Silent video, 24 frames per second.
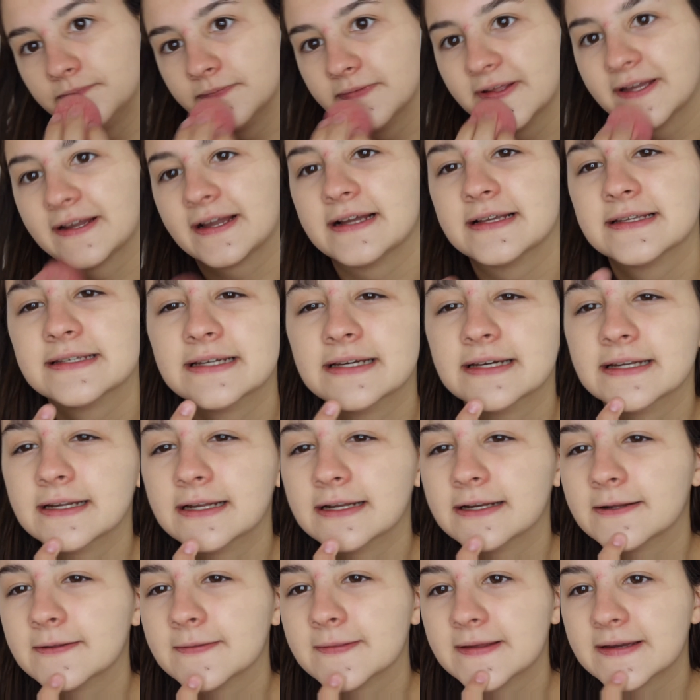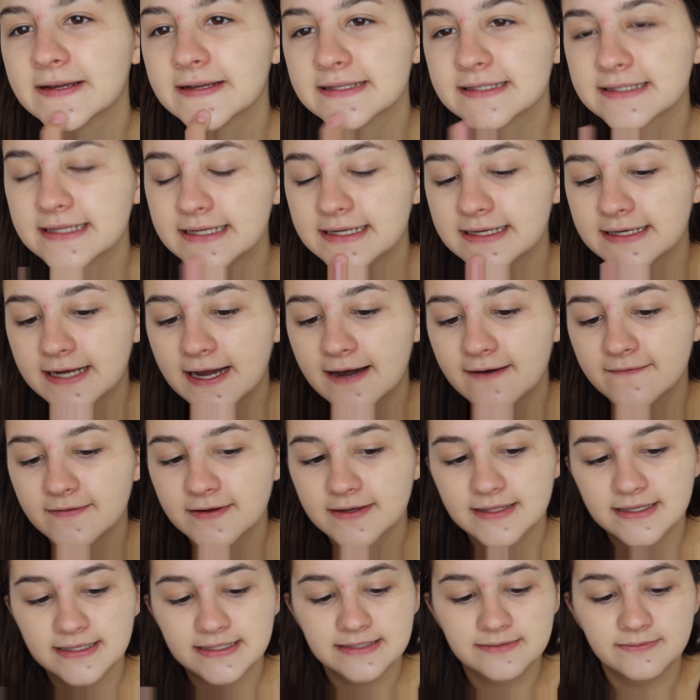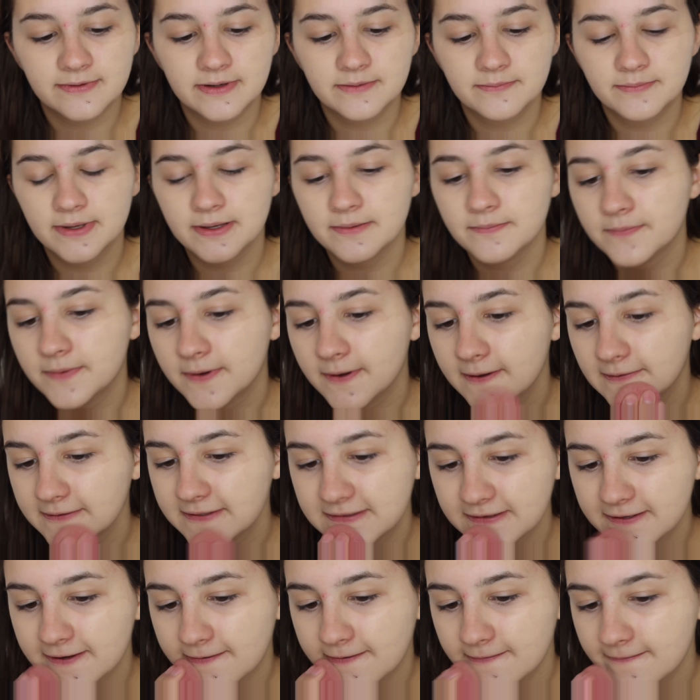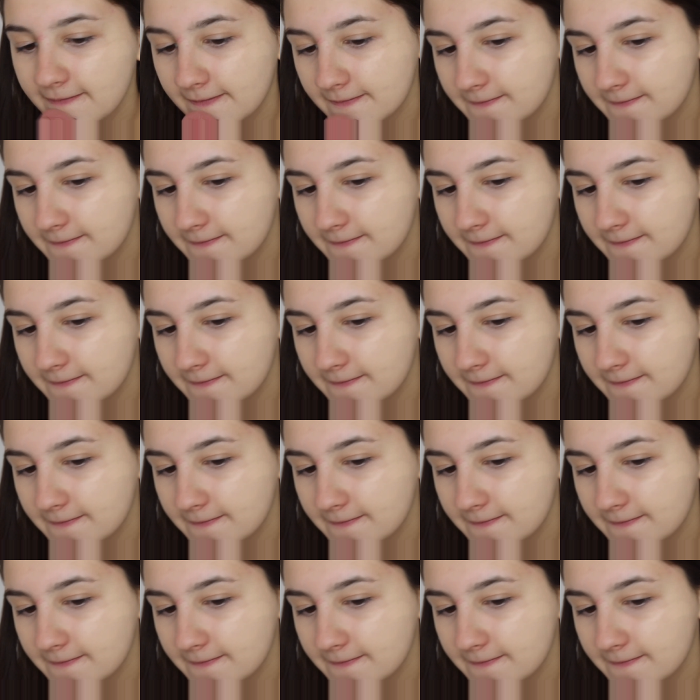Like I said, I don't think it's gonna cover this one pimple, so.